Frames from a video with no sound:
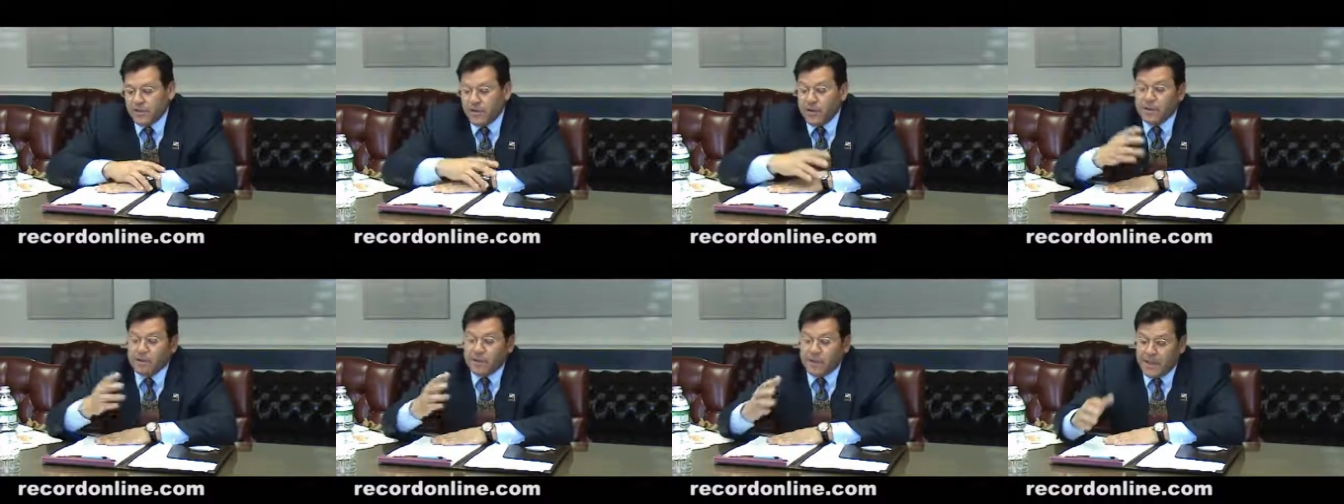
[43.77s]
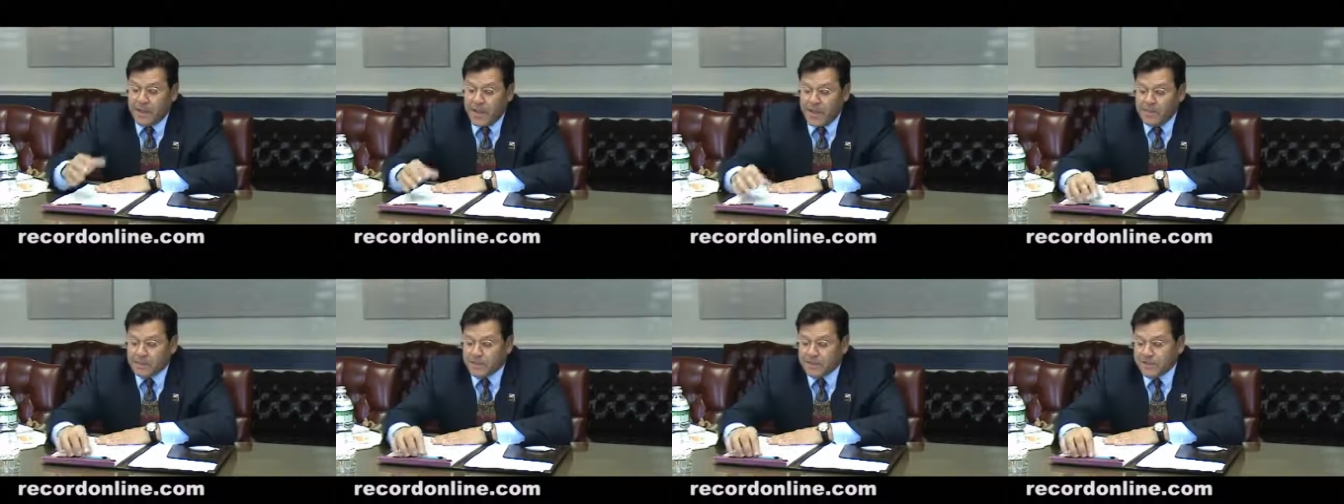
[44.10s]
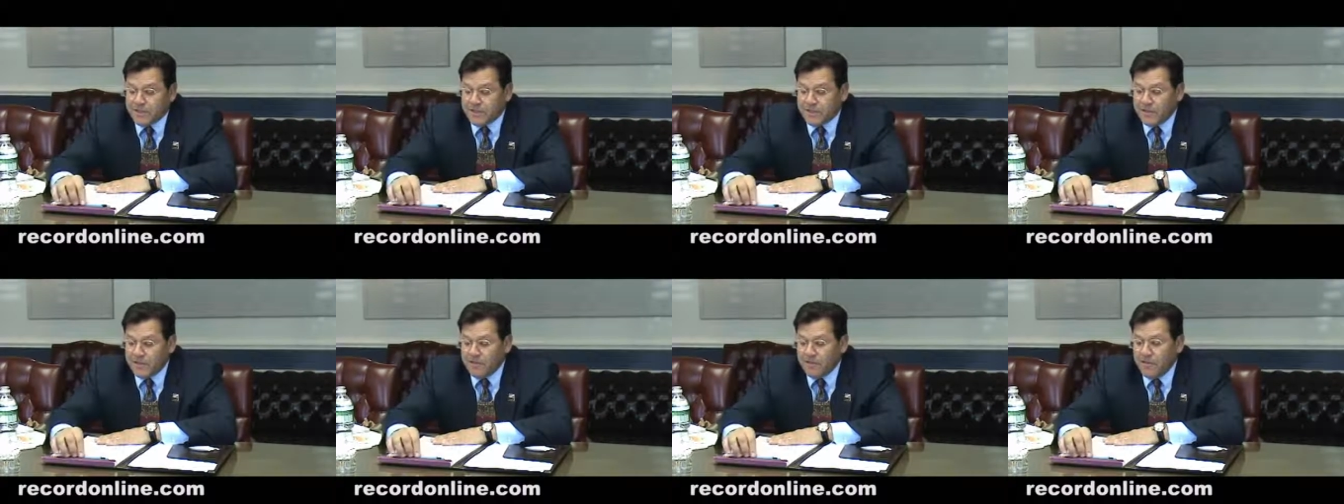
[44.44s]
it became a
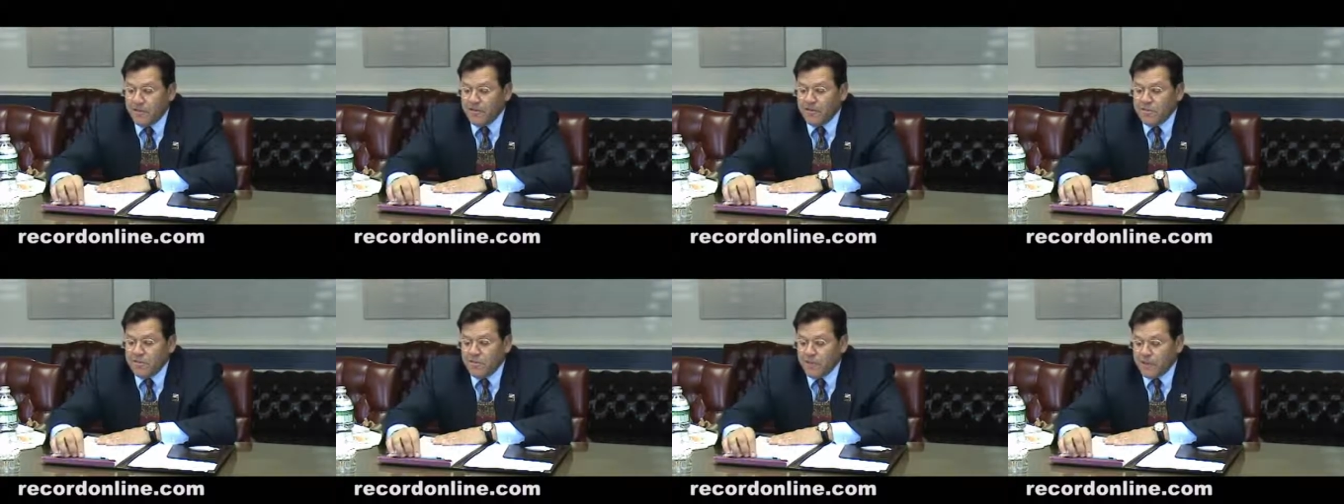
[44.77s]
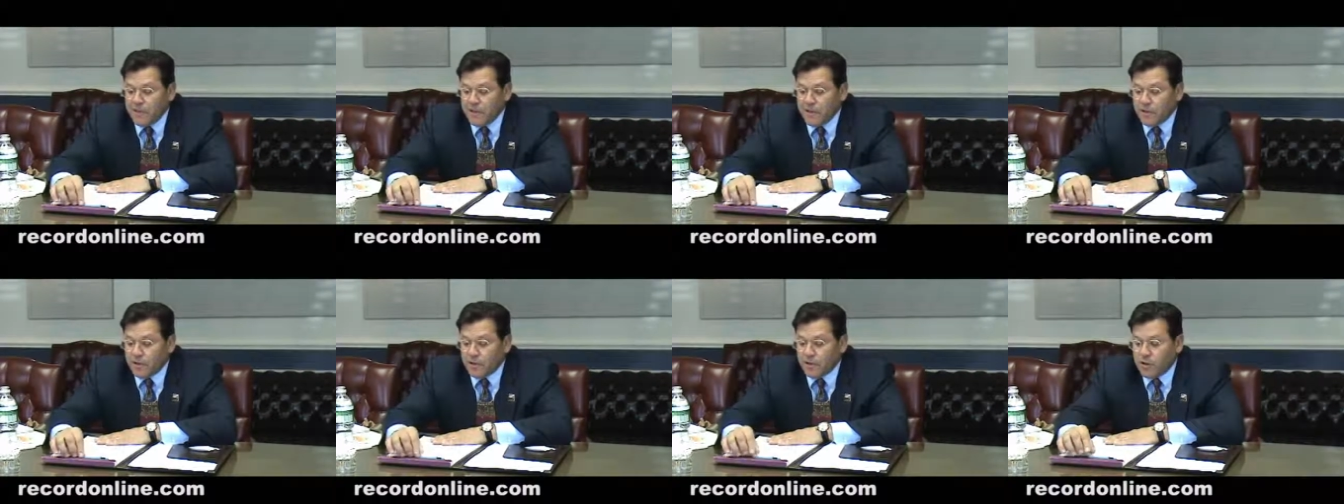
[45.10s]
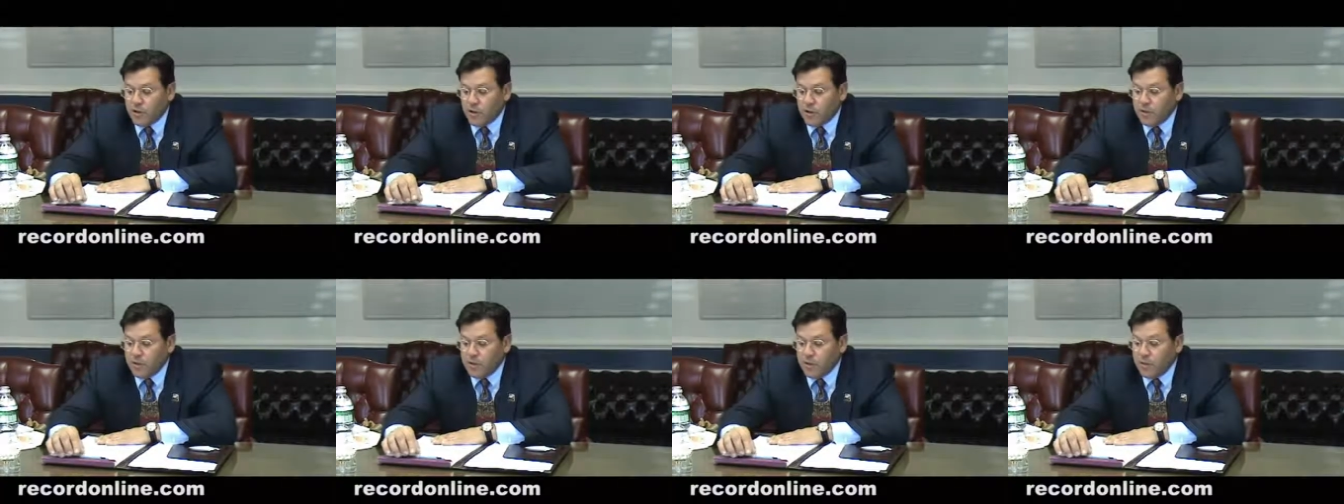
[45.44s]
$65 million
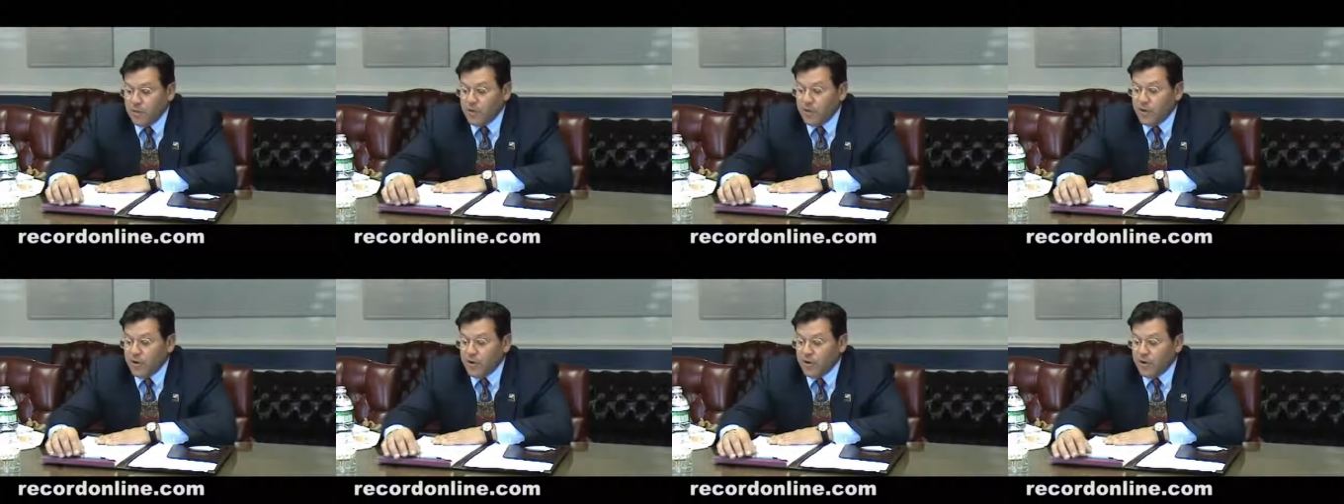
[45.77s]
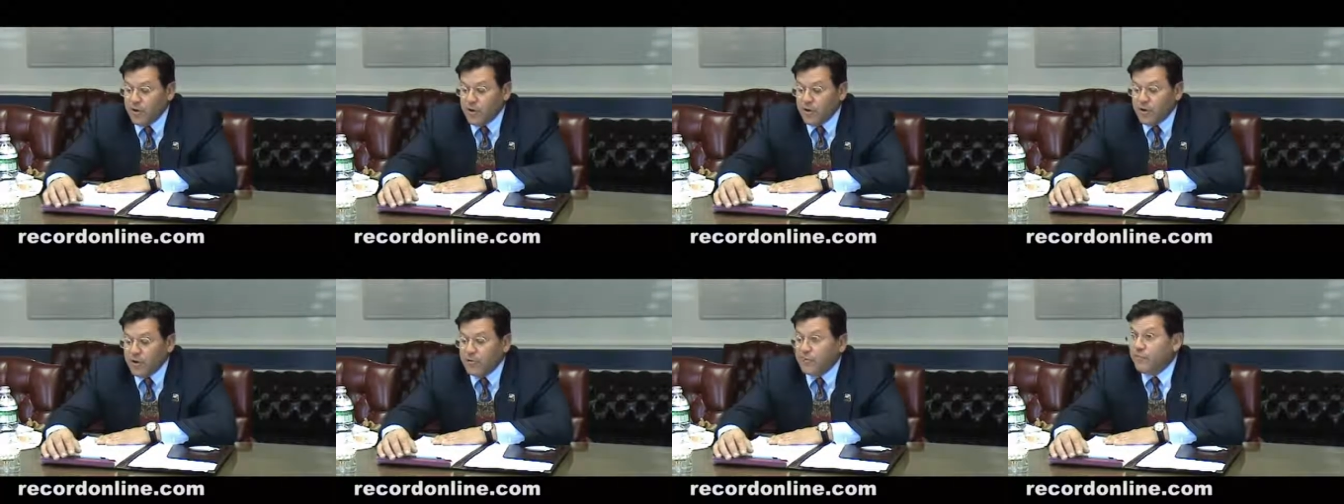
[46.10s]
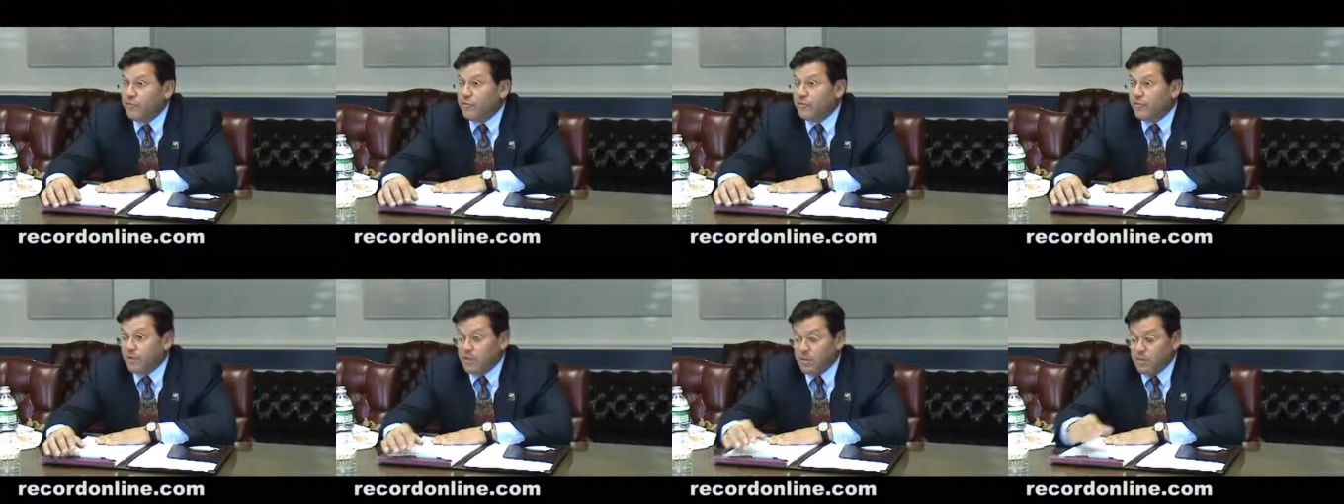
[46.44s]
company with
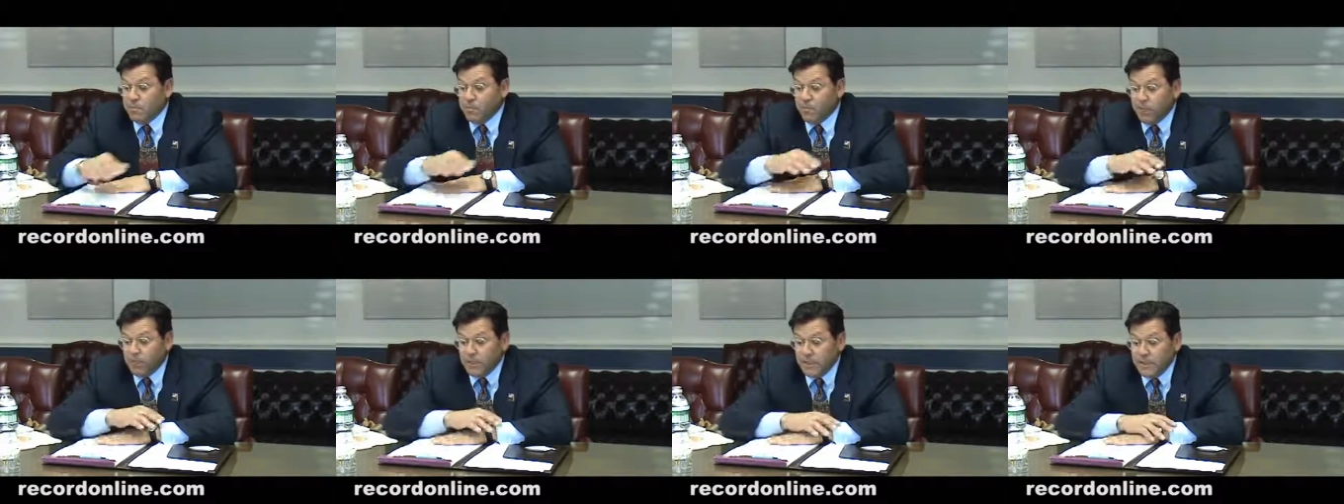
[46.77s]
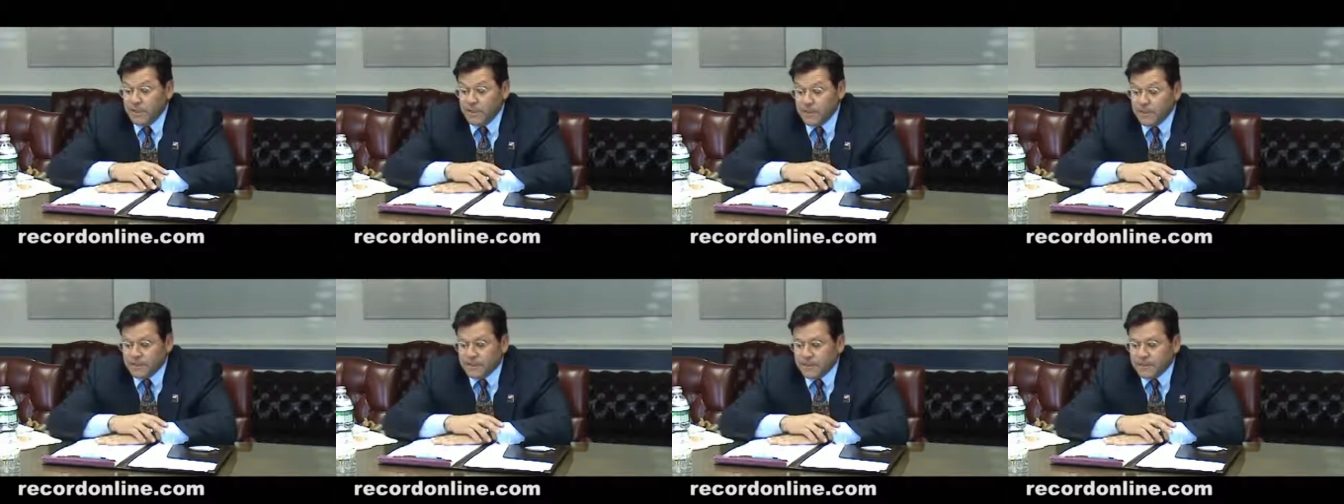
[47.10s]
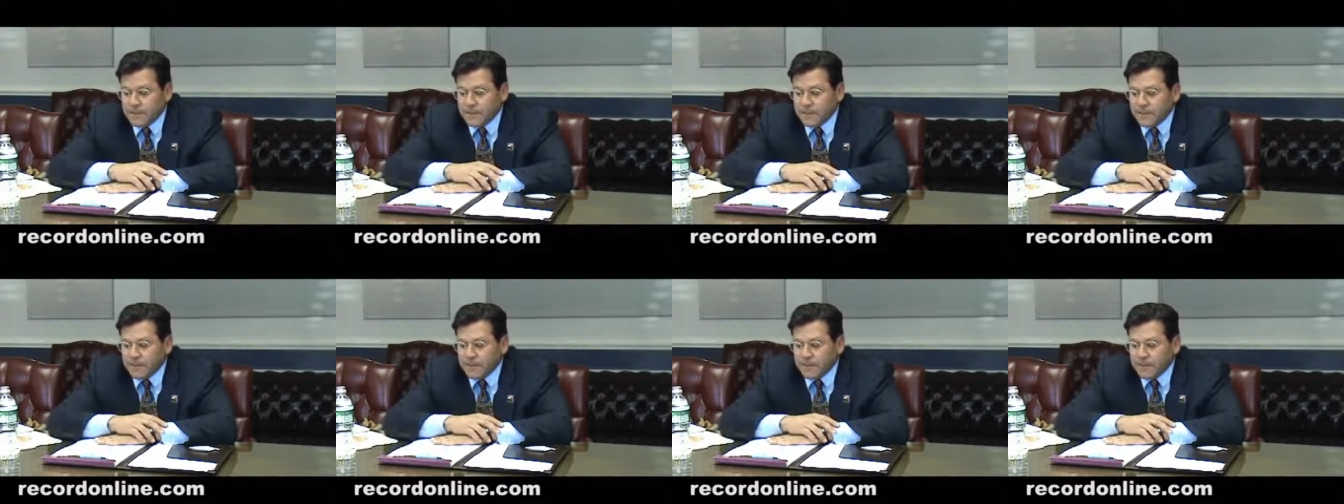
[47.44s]
350 employees.